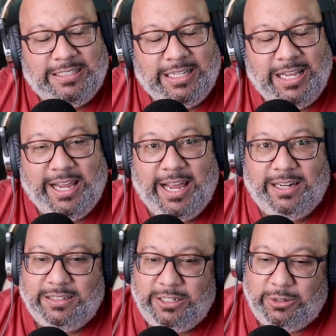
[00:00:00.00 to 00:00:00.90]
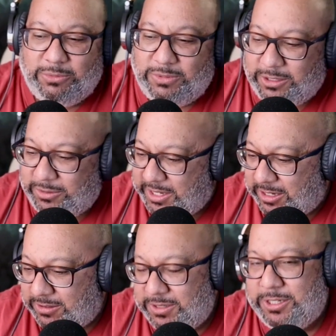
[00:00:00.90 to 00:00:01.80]
Again, no
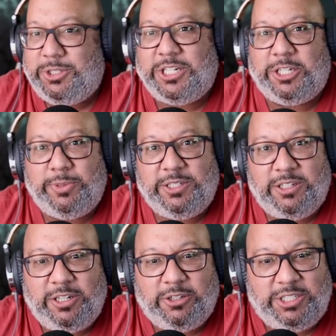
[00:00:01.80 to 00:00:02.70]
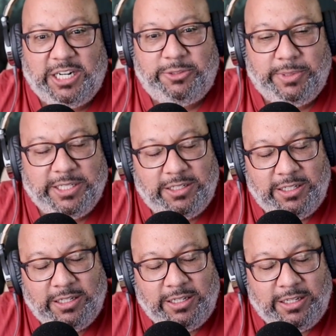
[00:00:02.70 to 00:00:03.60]
judgment. No judgment.
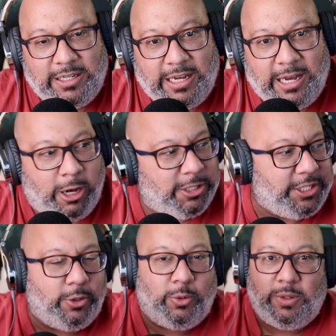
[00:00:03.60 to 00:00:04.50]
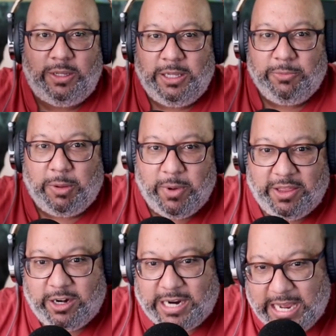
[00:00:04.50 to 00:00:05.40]
Also, my
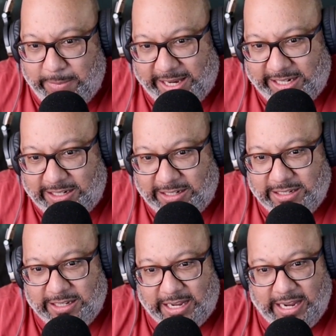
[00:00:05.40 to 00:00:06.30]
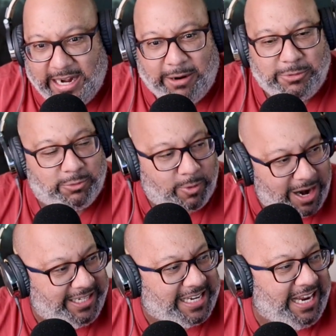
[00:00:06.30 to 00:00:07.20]
mother commented, and I was
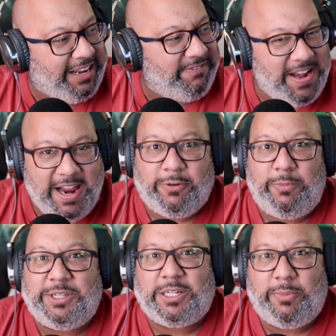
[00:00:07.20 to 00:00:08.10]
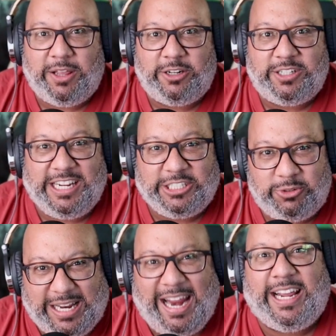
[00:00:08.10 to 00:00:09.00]
right. I have never missed a Mother's Day. So
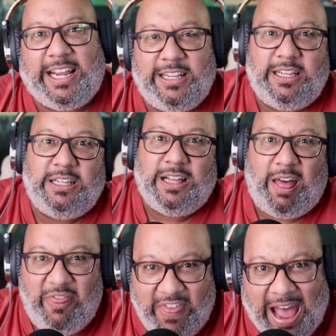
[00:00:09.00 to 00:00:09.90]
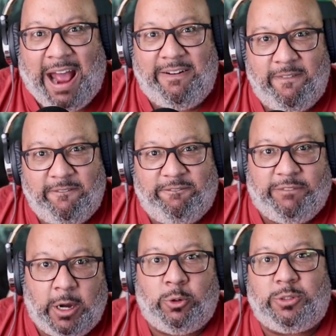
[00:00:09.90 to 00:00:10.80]
take that,
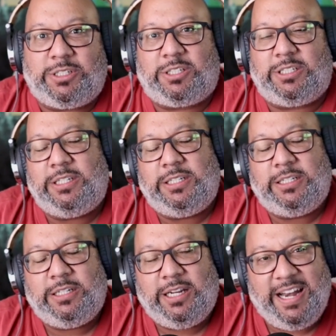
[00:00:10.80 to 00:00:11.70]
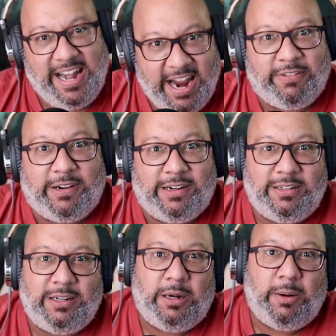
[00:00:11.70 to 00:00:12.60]
folks. Never.
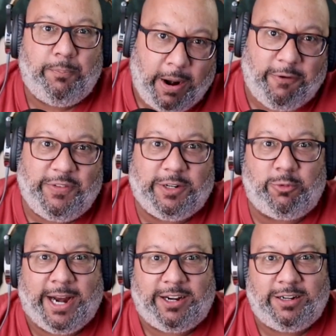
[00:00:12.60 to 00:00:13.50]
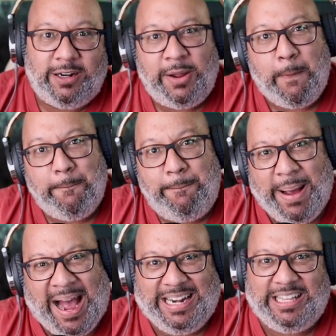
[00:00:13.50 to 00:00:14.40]
Perfect record.
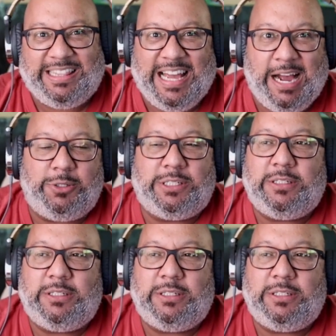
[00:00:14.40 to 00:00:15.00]
Batting 1,000.